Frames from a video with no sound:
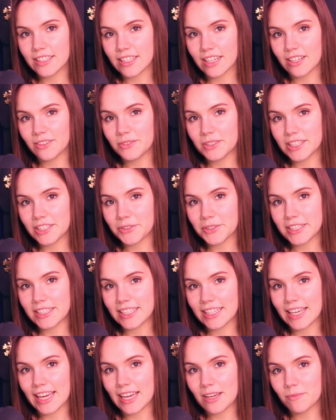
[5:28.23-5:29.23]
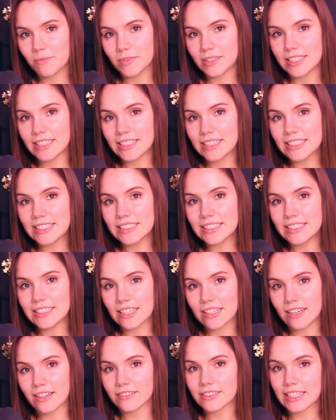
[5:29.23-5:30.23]
can we quit the game, please?
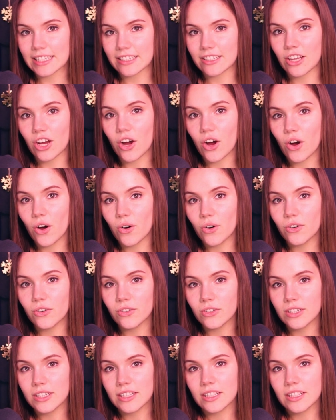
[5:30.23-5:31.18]
And I was like, no.